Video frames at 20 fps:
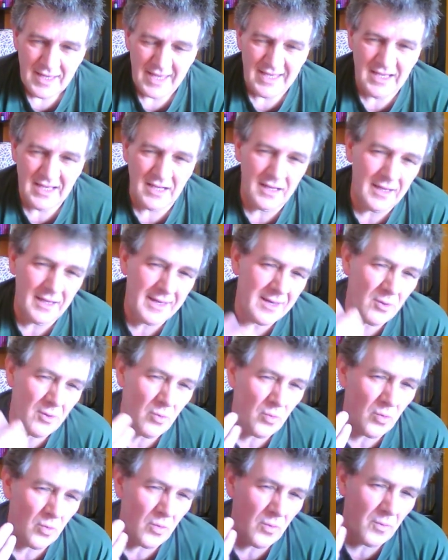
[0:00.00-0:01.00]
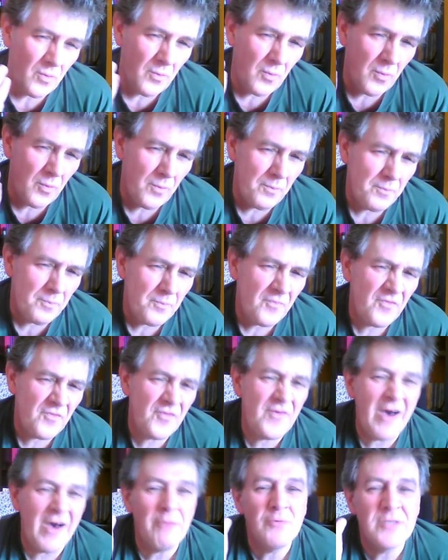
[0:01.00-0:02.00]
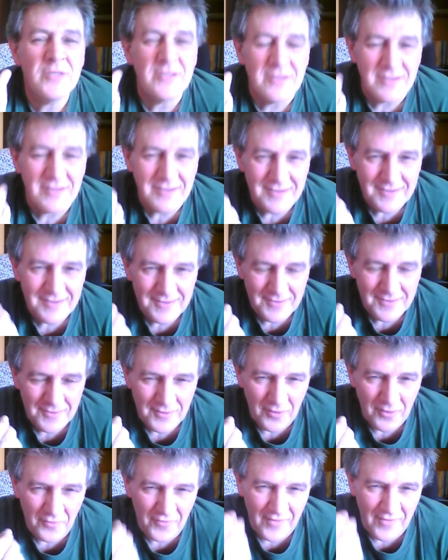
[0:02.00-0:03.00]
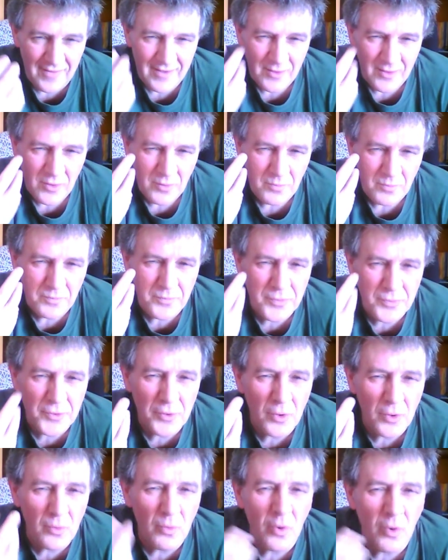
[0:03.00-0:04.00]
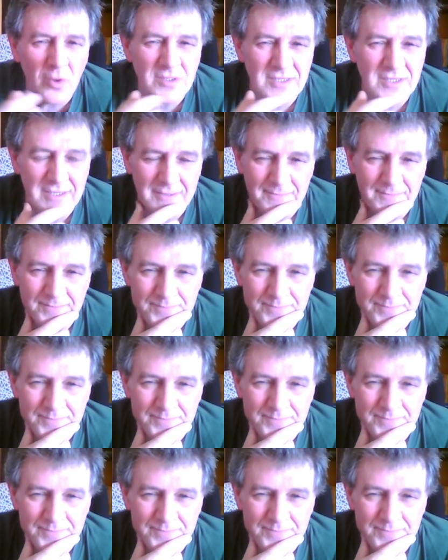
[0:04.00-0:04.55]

a clear fountain of pure water.